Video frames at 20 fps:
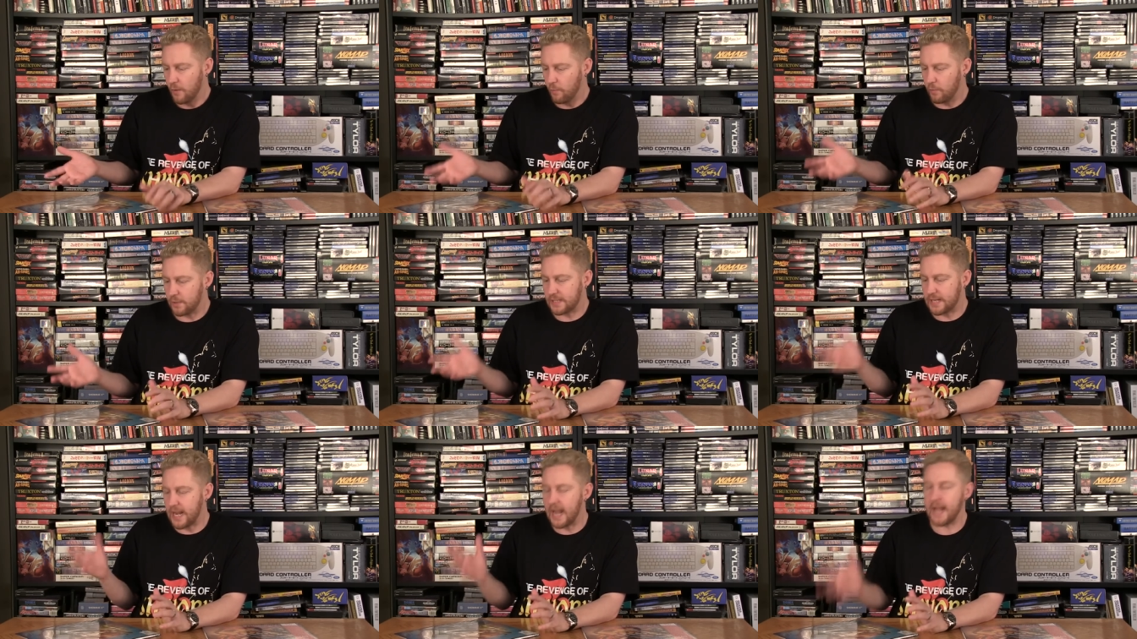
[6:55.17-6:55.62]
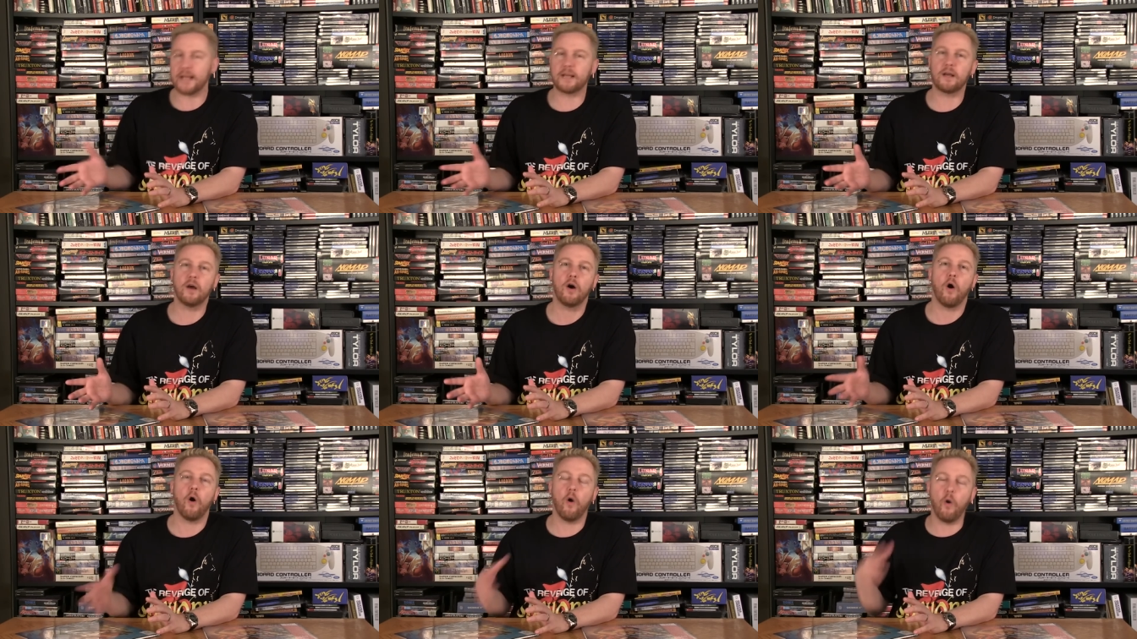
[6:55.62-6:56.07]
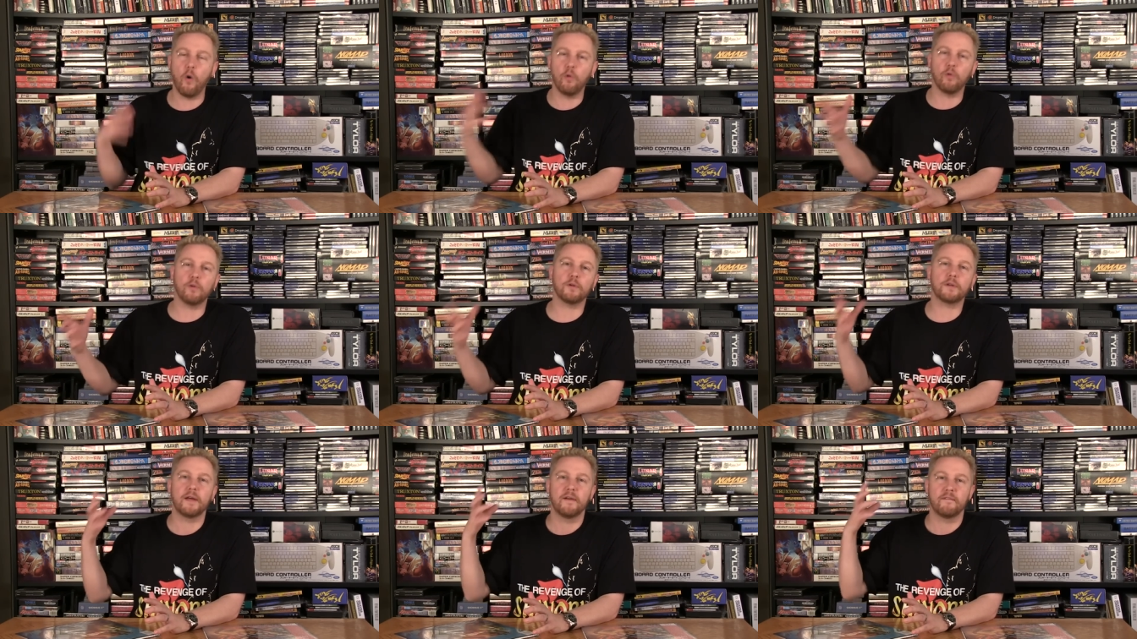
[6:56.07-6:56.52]
would take
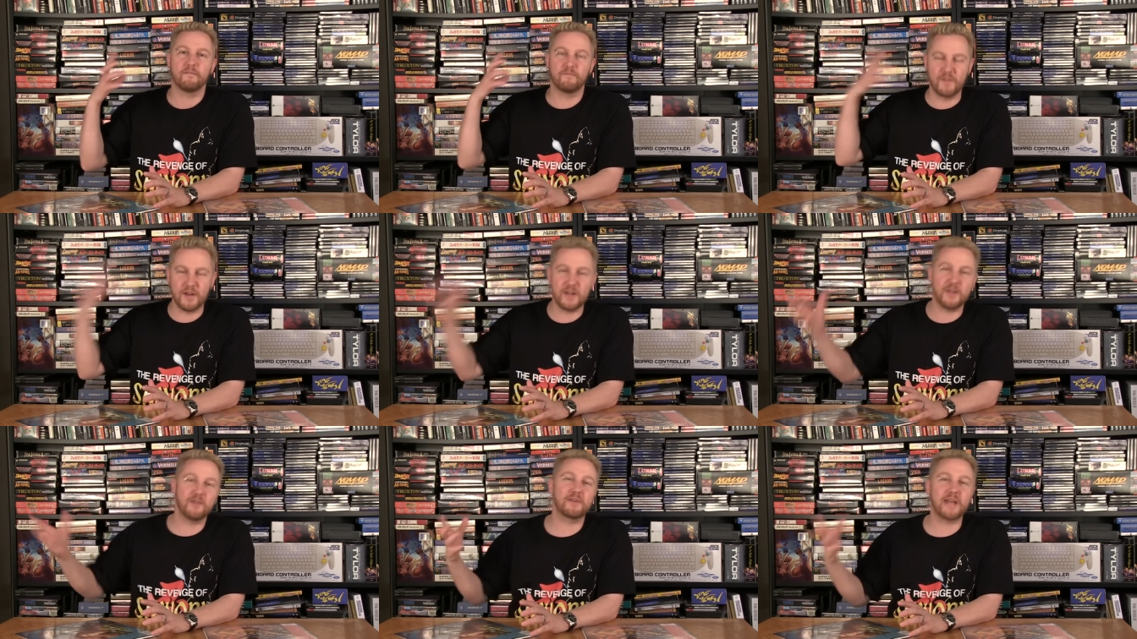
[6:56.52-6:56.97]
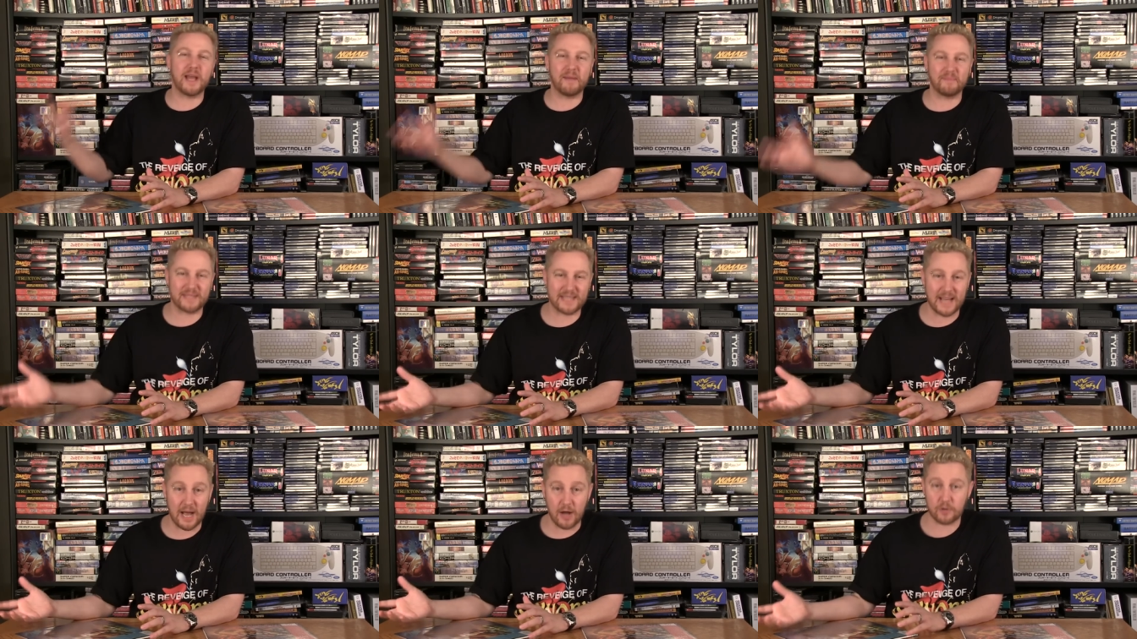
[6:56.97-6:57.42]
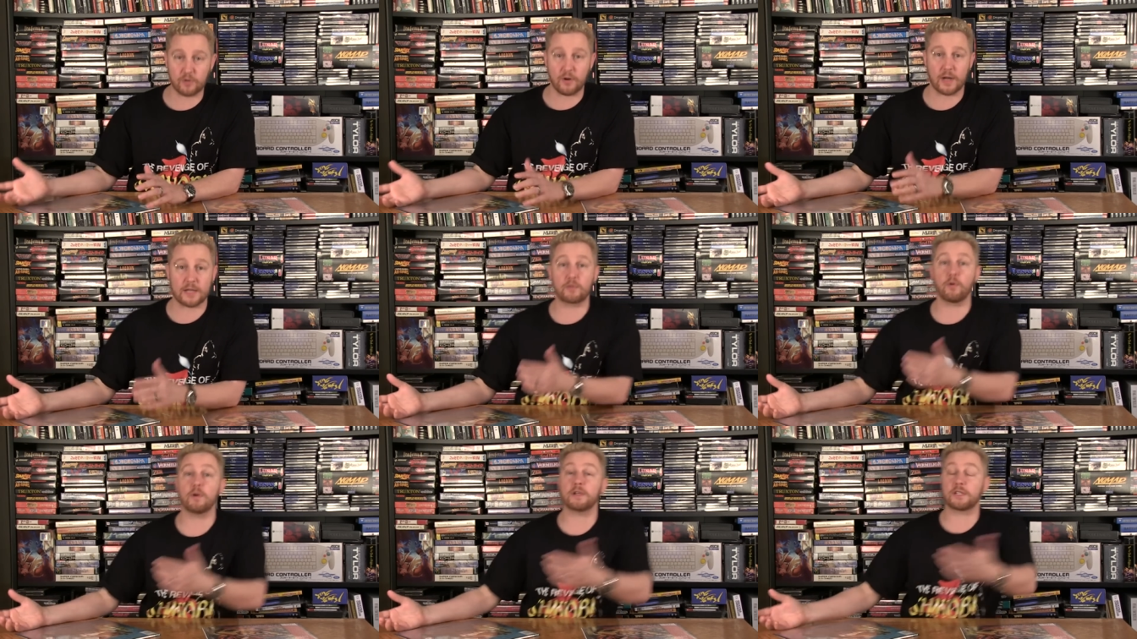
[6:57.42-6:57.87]
old video game
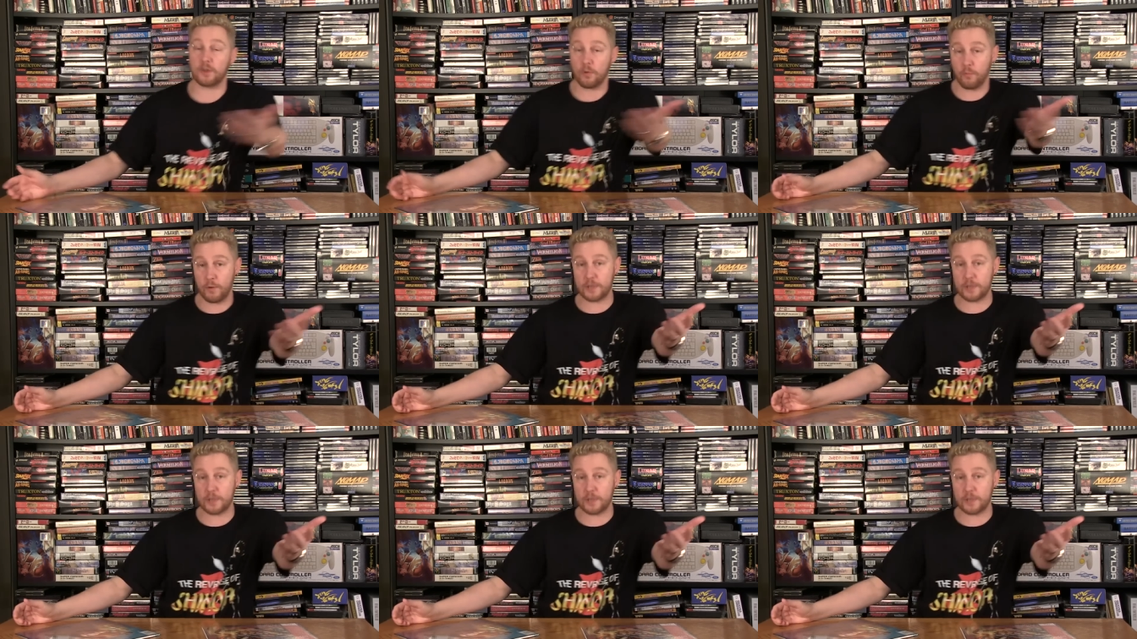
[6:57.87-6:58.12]
soundtracks, which,